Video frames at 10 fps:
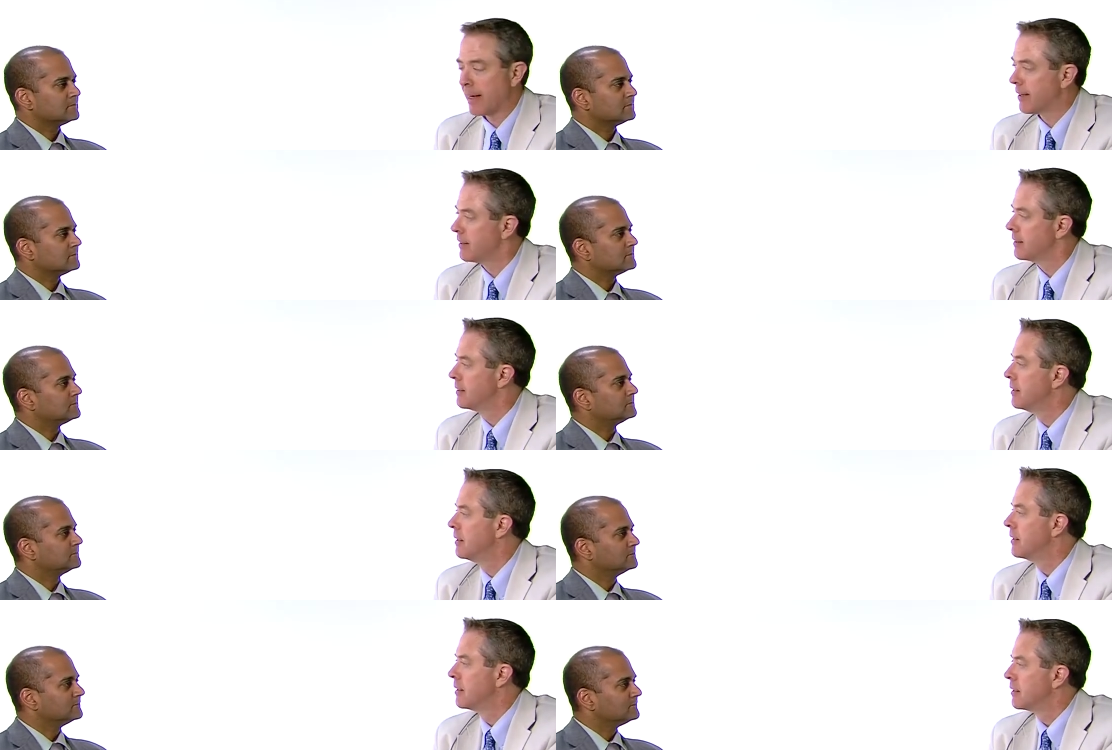Speaker 1: back.
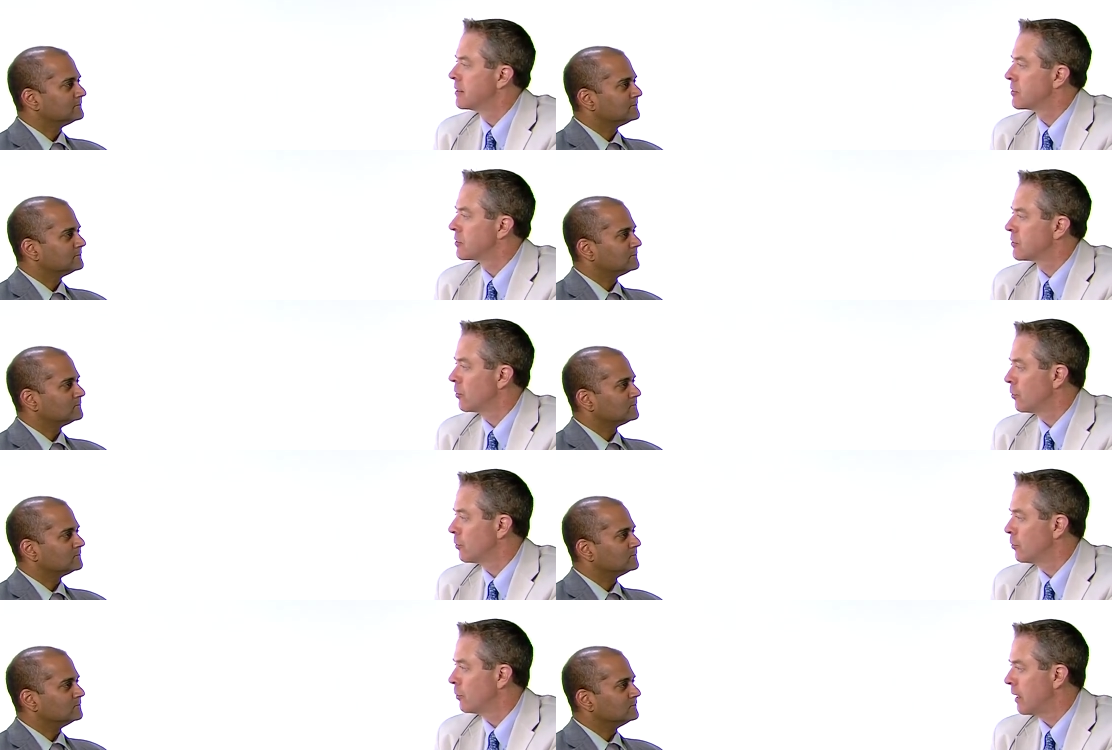
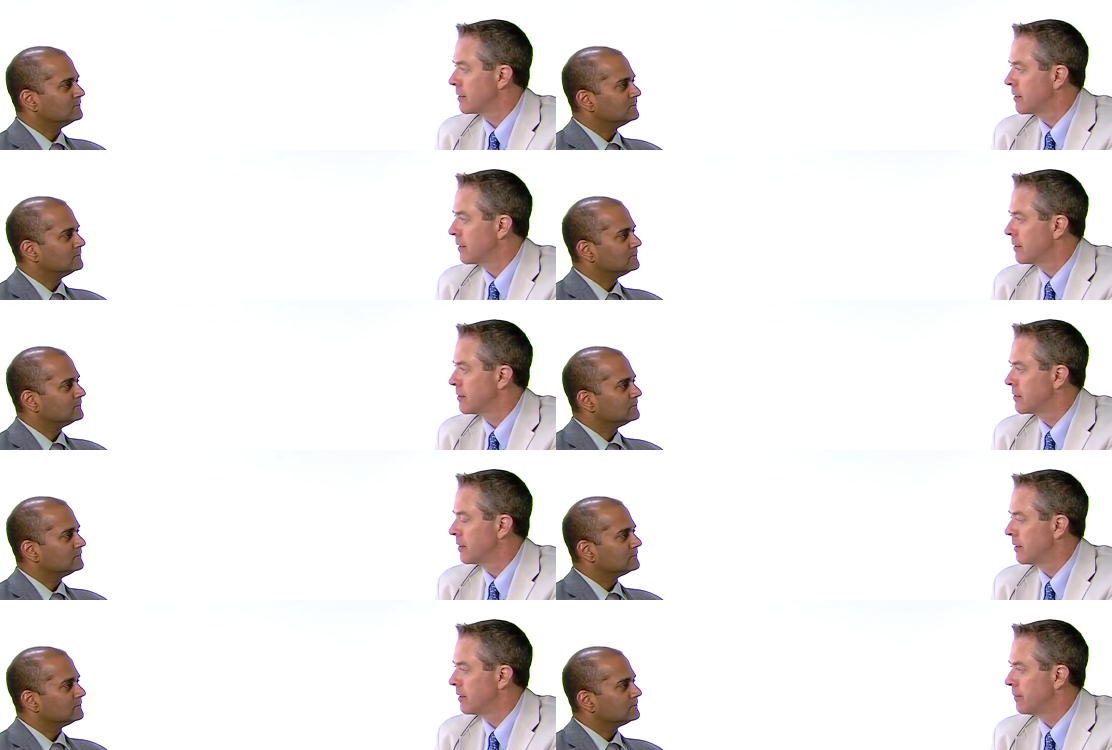So ASEAN is
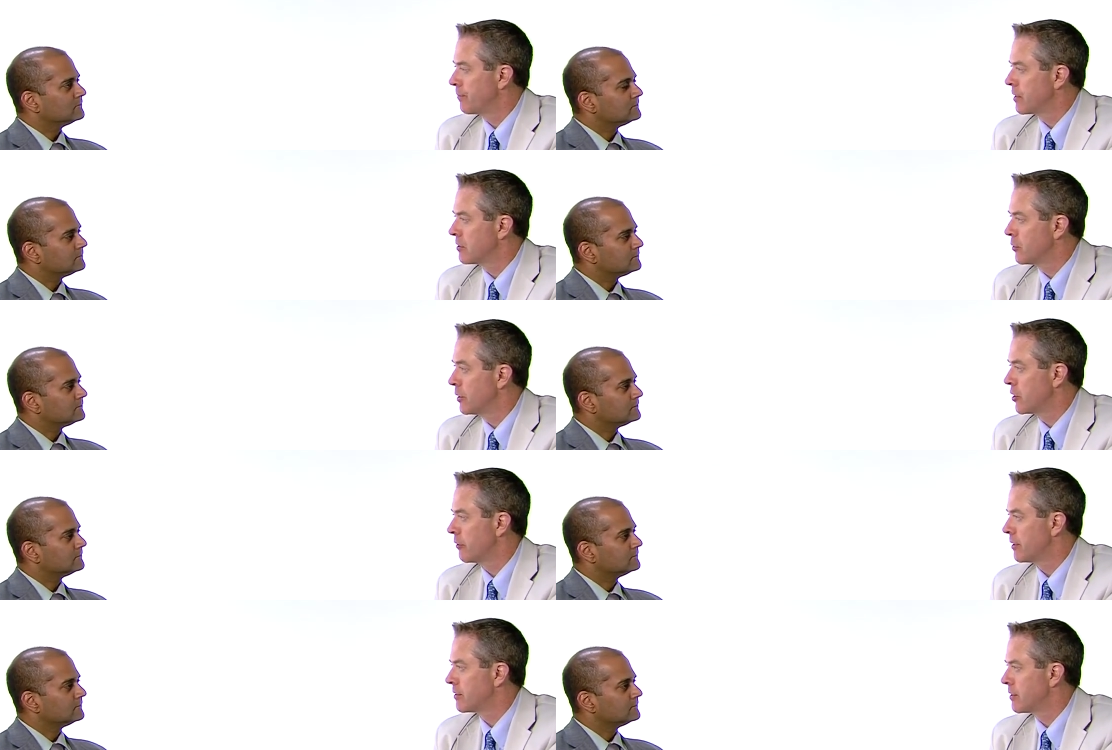uh, sui
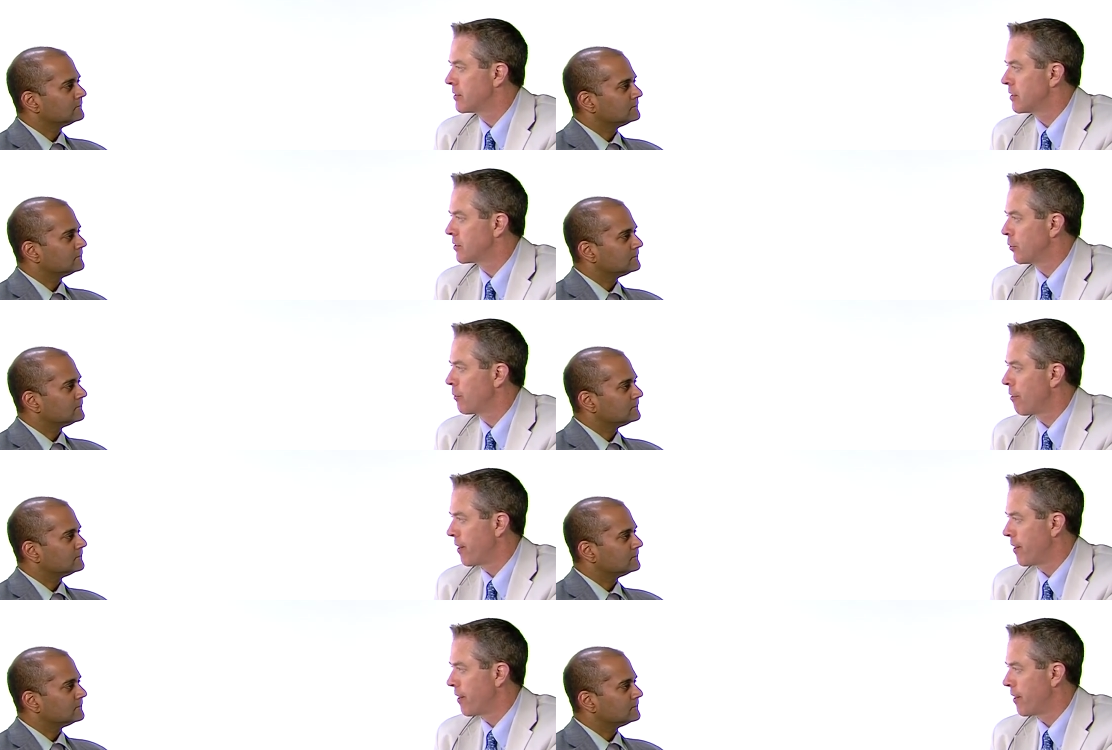generis. It's its own